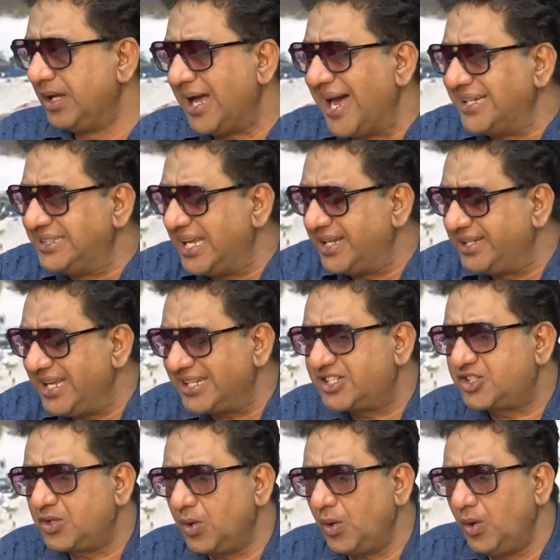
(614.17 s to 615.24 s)
And they did
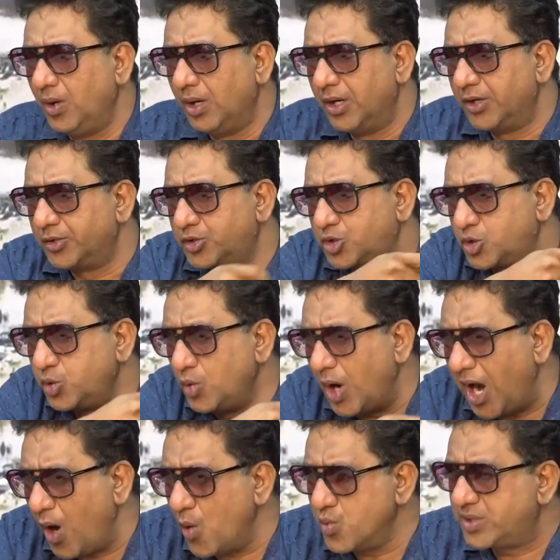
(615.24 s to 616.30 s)
so
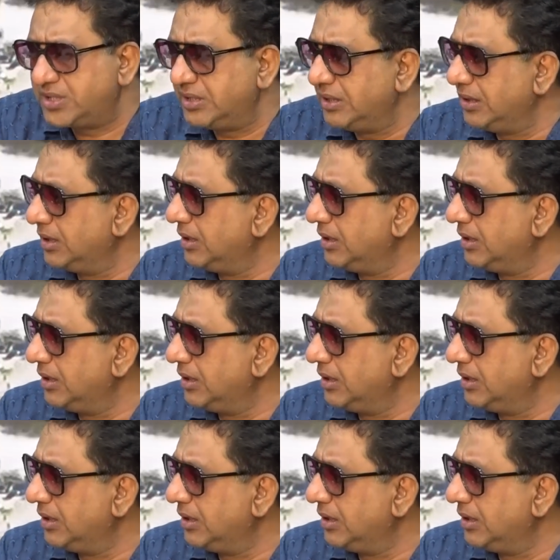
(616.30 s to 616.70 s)
throughout